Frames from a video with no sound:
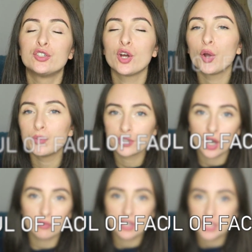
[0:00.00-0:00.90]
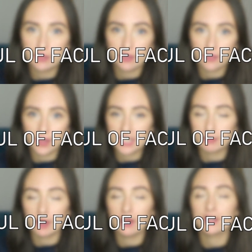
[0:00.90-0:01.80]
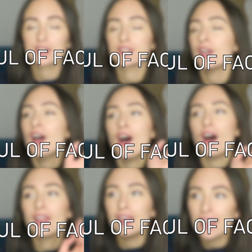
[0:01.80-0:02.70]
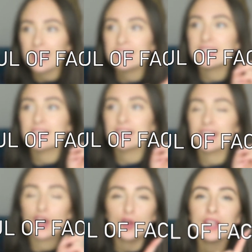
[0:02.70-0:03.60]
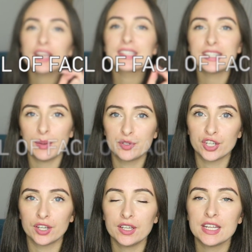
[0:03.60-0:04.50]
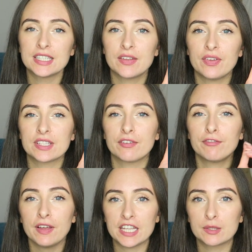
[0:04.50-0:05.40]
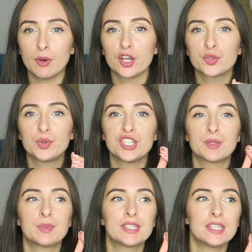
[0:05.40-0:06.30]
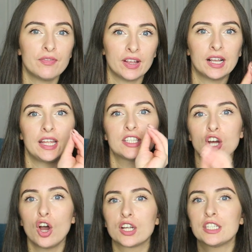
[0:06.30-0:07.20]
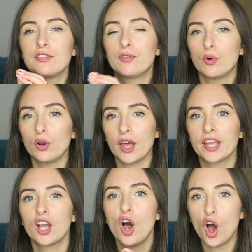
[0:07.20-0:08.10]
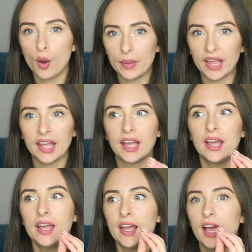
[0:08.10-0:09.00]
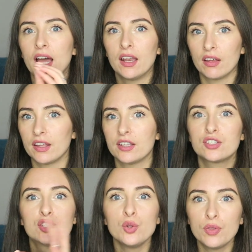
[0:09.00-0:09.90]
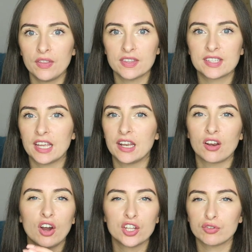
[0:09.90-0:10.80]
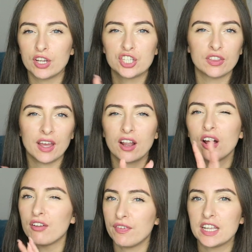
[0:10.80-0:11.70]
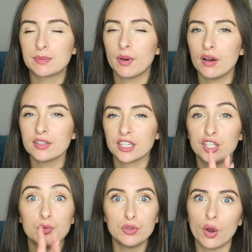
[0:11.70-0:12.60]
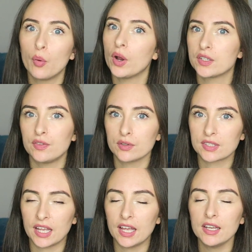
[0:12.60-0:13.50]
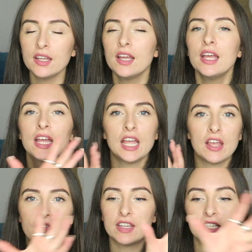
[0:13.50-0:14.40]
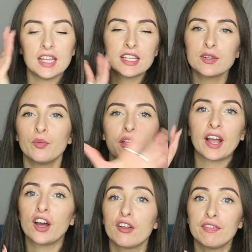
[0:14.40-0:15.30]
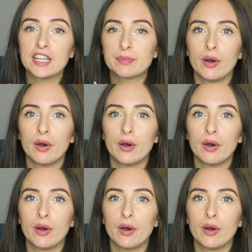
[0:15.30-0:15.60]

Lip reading: don't start reaching for the face masks unless the only exception is if it's a face mask which is specifically targeted for like calming and like soothing the skin, hydration, that kind of face mask, and you know it works for your skin. If it isn't that kind of face